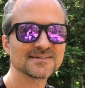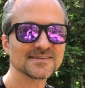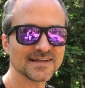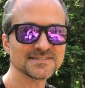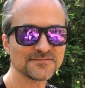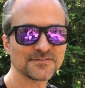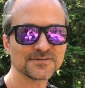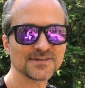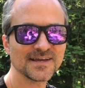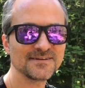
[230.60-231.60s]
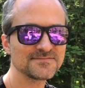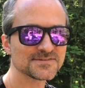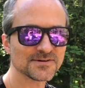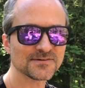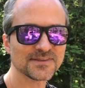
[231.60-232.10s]
That's it for today,
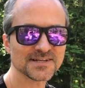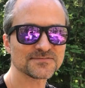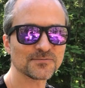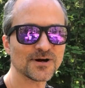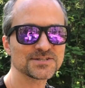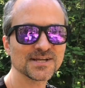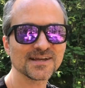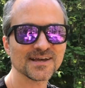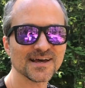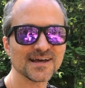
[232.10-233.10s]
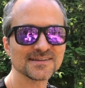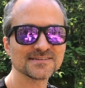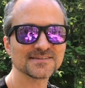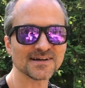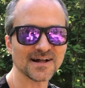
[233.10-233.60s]
so thanks for watching
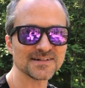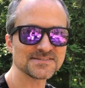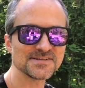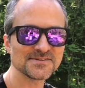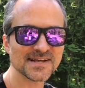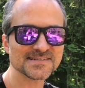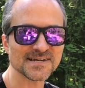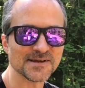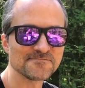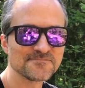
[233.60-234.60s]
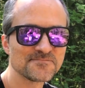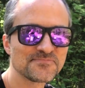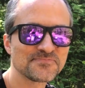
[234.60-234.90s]
and I'll see you next time.